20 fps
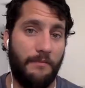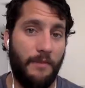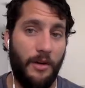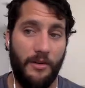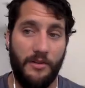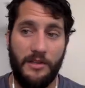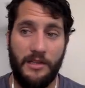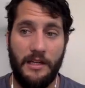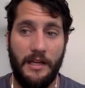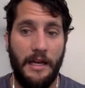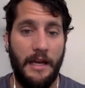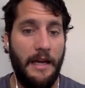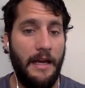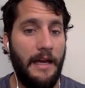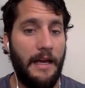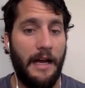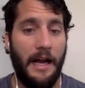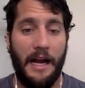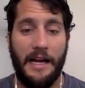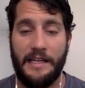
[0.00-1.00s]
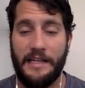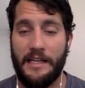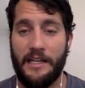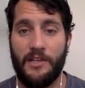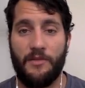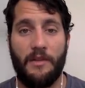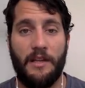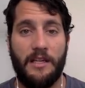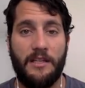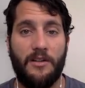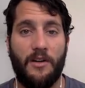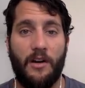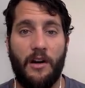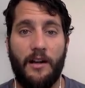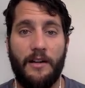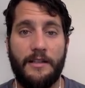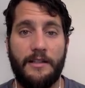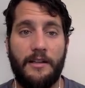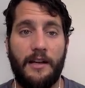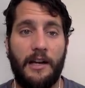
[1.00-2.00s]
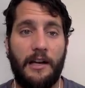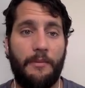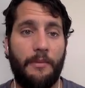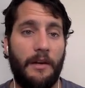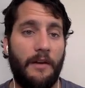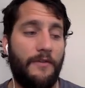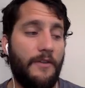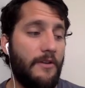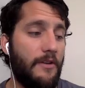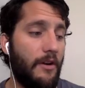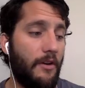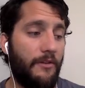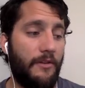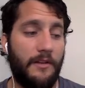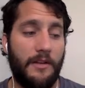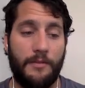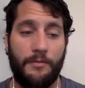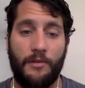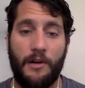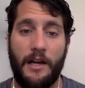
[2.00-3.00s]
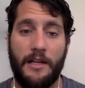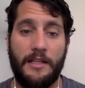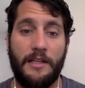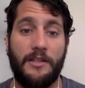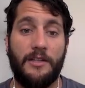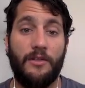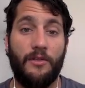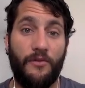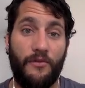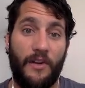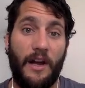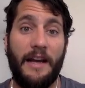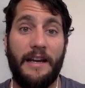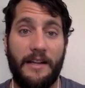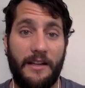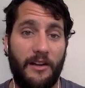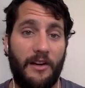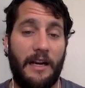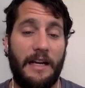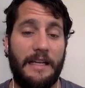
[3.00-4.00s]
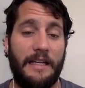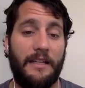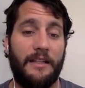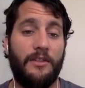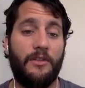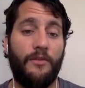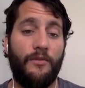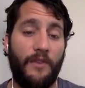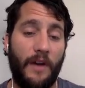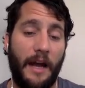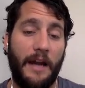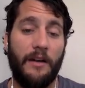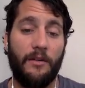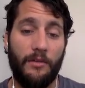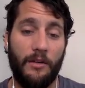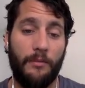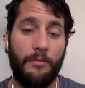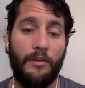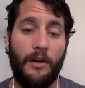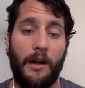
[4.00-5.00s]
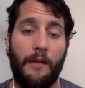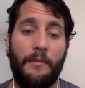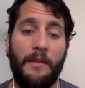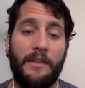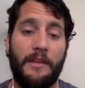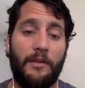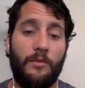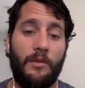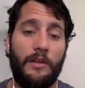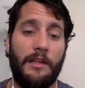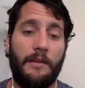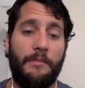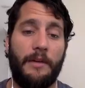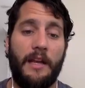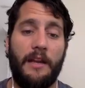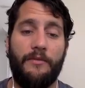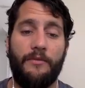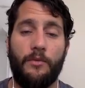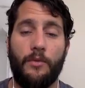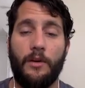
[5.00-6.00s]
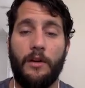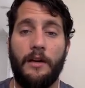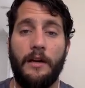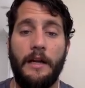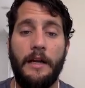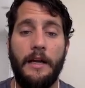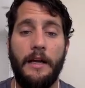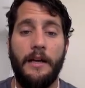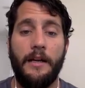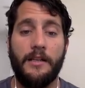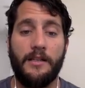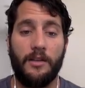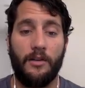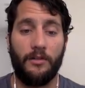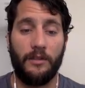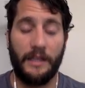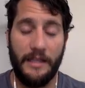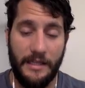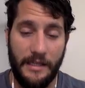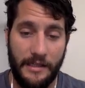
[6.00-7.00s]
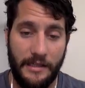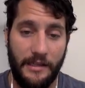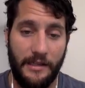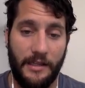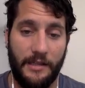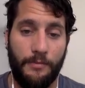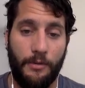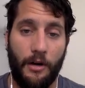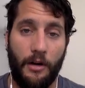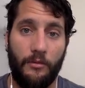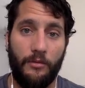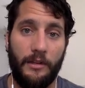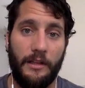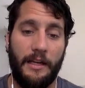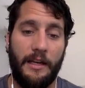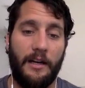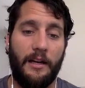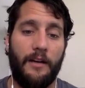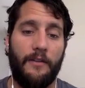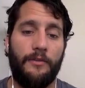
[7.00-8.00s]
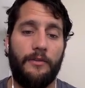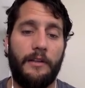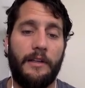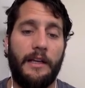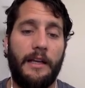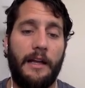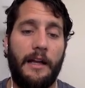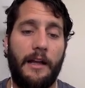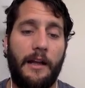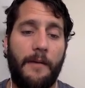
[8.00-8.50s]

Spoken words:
Most ideas when they start out suck, but if you go through this process, you'll find a good idea. You'll find a real problem that they're willing to pay for. So listen to this part really carefully.